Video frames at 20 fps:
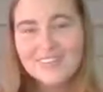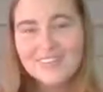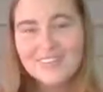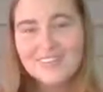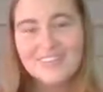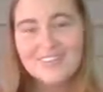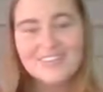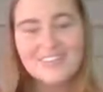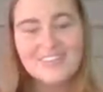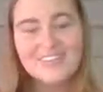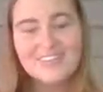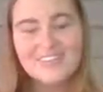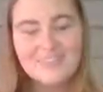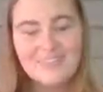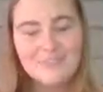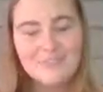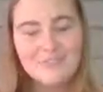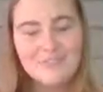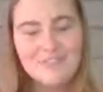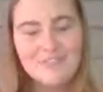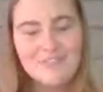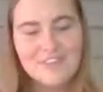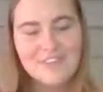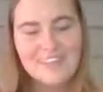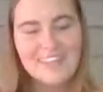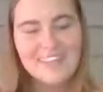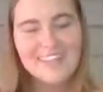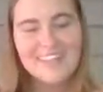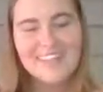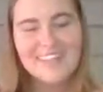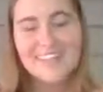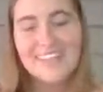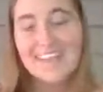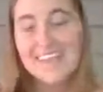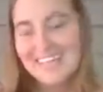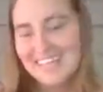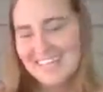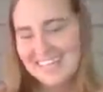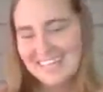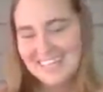a sense of like
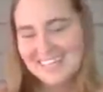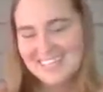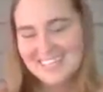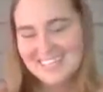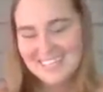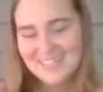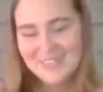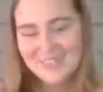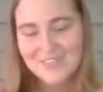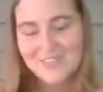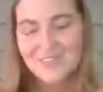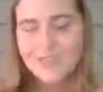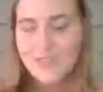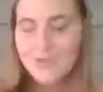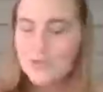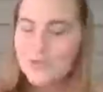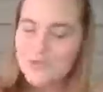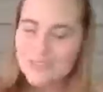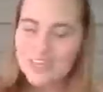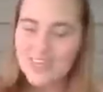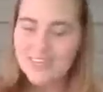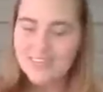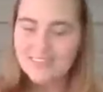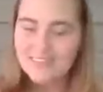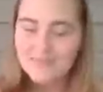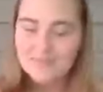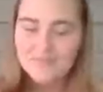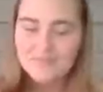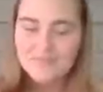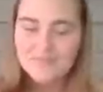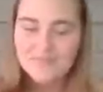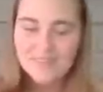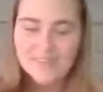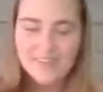lightness, of enthusiasm.